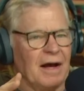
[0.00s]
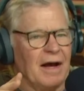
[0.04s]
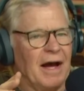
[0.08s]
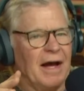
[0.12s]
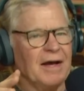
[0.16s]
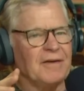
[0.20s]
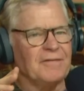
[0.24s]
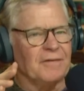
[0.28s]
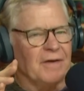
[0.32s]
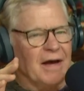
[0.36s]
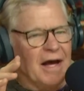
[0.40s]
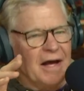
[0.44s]

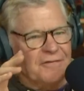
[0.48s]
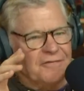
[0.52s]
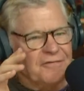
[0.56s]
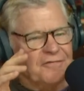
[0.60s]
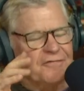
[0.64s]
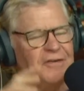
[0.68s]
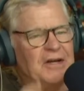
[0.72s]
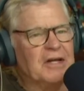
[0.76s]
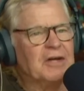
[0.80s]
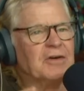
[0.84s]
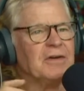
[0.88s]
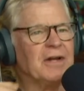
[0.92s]
I I
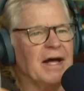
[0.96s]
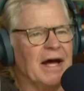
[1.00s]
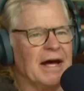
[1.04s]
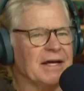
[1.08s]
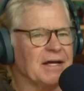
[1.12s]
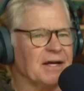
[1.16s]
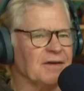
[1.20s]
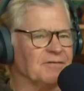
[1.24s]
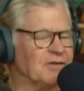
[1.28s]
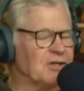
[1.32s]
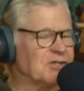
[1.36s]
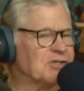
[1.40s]
feel
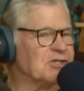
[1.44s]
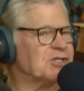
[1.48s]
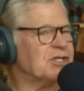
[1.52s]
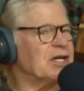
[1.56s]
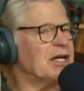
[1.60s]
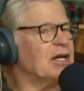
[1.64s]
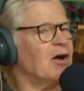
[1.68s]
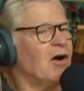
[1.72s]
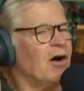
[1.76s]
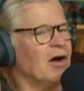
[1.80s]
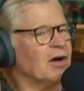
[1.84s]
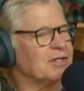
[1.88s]
like if the
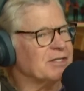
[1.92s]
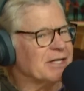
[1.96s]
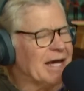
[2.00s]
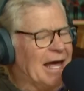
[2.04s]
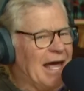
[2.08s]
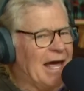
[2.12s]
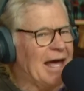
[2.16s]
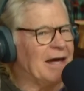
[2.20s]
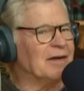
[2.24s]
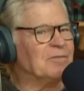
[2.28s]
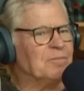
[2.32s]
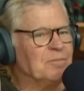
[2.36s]
Seahawks
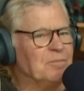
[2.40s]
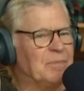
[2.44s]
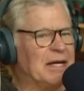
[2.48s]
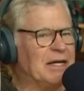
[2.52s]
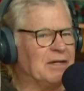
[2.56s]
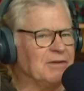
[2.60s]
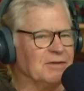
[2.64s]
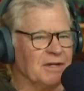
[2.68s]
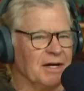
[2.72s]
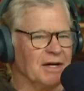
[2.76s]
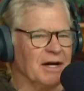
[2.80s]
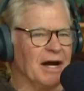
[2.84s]
hadn't
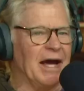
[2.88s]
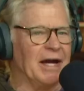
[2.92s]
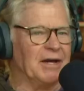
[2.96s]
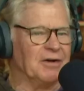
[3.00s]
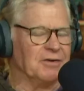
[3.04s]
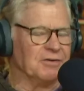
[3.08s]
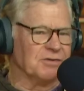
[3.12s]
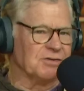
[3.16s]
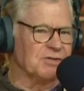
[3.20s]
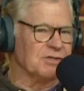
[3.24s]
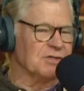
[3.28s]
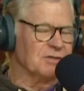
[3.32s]
beaten the
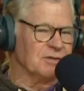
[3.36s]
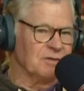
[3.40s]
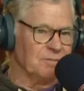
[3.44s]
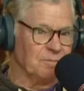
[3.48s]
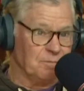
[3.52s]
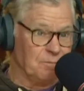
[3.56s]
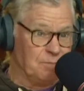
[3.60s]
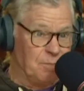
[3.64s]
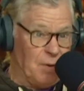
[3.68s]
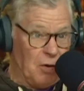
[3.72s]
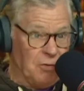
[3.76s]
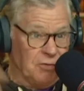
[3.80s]
Niners
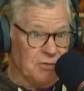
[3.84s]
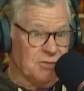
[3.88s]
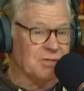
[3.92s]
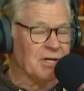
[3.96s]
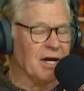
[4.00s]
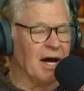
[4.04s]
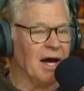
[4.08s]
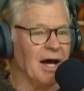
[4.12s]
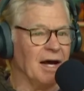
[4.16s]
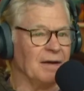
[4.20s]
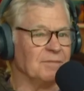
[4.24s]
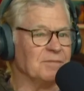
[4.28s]
both
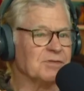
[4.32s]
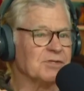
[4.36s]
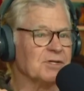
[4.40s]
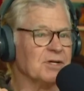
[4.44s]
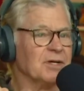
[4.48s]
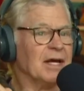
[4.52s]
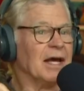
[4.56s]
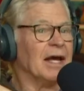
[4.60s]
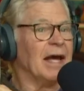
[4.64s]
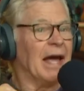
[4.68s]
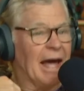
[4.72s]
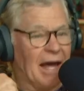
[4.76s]
times
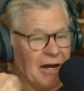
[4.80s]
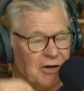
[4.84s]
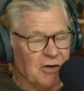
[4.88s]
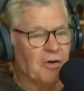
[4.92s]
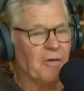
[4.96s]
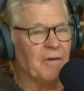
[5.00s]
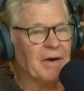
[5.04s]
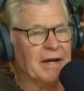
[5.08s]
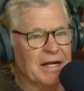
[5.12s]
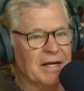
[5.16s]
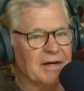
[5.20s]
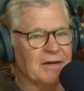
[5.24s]
and
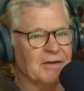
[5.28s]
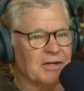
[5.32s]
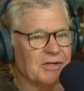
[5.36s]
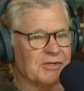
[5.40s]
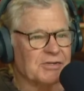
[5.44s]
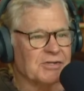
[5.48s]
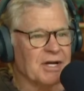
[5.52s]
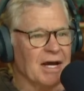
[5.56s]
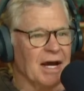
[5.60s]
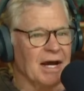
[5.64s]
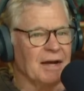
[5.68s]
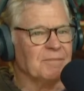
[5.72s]
going into
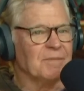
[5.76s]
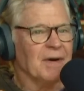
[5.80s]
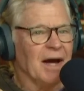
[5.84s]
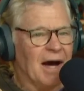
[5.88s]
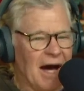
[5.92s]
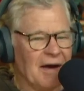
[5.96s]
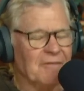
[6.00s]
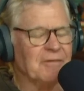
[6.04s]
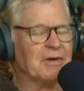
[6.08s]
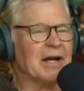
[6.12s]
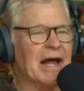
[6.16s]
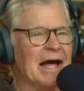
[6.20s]
this game,
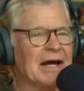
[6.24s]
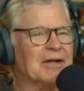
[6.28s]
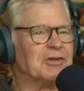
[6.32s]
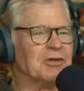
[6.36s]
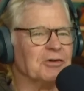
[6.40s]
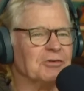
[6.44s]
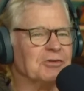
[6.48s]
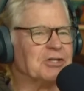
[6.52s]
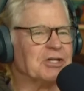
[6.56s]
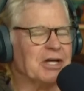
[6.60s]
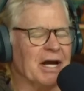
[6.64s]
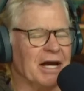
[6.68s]
I would like
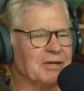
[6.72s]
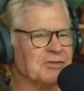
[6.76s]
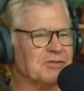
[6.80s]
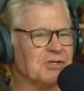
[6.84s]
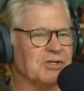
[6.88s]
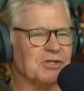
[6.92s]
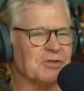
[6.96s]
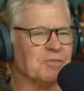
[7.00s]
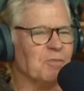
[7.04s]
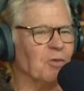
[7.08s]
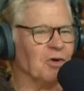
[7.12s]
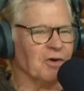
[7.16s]
their
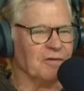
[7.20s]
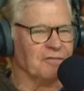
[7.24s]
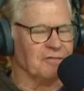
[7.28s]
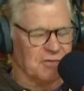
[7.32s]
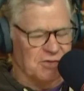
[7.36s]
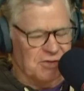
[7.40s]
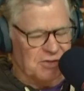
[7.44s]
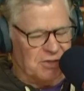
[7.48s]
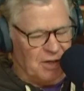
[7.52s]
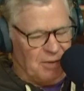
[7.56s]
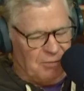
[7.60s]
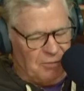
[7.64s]
chances more for
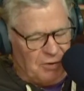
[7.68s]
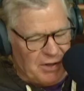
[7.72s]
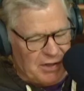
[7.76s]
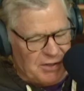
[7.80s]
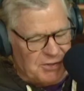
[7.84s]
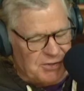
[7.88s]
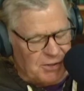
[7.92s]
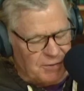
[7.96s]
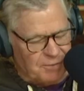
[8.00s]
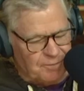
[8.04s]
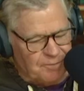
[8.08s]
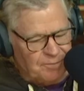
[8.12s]
some
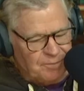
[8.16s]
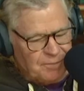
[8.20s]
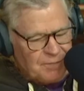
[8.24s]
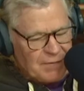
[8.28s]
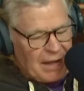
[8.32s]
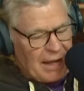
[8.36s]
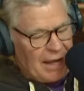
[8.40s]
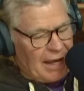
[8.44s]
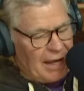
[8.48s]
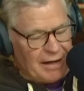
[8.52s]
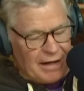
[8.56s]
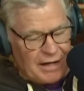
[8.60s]
reason.
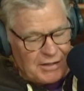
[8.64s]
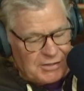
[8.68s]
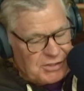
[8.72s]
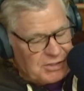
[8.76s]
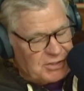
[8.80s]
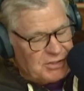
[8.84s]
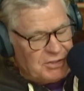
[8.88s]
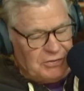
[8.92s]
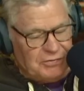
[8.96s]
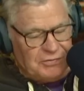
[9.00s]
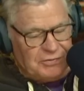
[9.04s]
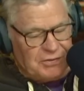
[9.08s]
And I
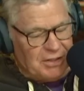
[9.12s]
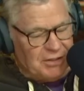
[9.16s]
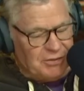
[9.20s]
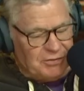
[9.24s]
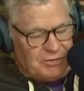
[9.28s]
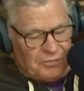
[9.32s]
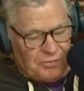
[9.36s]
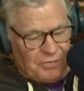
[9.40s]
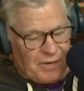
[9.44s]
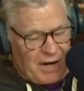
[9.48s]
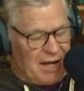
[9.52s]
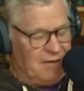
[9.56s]
still think
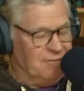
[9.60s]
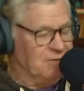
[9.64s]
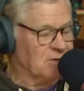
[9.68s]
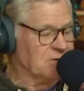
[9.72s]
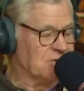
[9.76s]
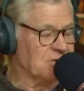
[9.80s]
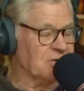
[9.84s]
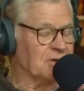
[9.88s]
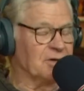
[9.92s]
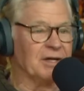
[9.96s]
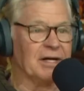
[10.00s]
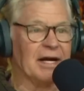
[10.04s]
the
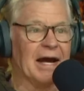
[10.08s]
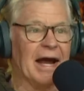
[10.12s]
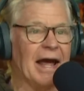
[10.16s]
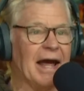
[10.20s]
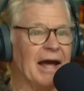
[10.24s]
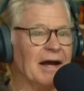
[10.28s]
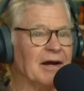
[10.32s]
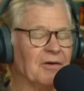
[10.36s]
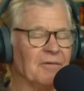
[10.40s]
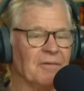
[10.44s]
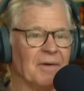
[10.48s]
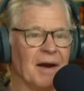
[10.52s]
Ravens are going to
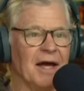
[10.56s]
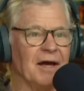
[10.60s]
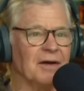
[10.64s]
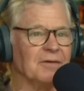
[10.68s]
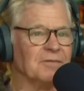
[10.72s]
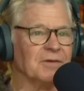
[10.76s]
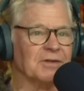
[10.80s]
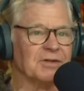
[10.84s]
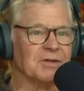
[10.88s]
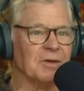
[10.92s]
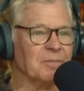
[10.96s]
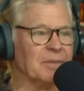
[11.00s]
hang around
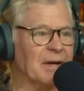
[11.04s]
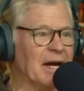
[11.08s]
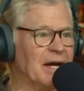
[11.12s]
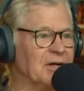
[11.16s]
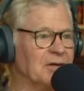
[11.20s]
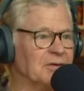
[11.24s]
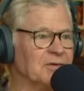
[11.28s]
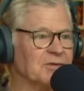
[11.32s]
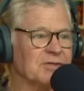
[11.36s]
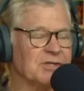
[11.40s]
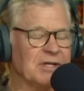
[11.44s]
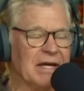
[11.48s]
with the
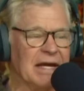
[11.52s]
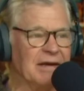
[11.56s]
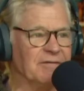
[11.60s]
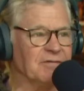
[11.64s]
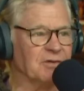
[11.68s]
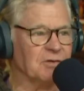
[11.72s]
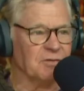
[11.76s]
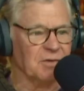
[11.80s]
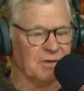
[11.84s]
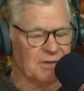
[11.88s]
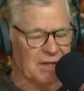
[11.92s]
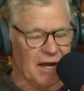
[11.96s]
Bengals
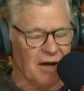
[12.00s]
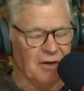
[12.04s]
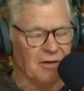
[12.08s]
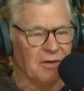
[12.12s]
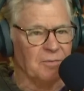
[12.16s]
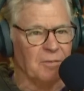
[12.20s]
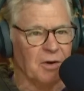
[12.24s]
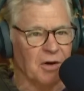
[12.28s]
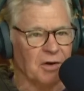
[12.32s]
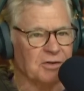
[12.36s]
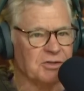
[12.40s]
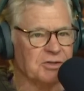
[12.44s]
even without
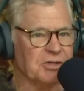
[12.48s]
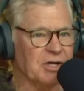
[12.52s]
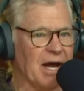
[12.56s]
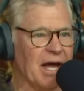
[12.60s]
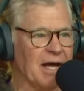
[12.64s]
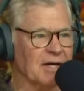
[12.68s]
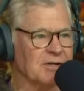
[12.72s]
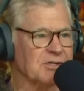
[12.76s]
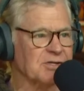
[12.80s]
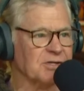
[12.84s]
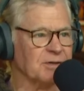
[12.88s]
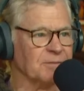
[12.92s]
Lamar
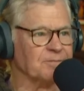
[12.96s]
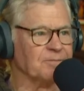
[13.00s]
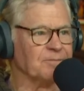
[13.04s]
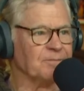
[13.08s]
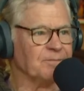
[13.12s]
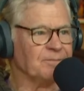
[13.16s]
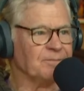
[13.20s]
Jackson.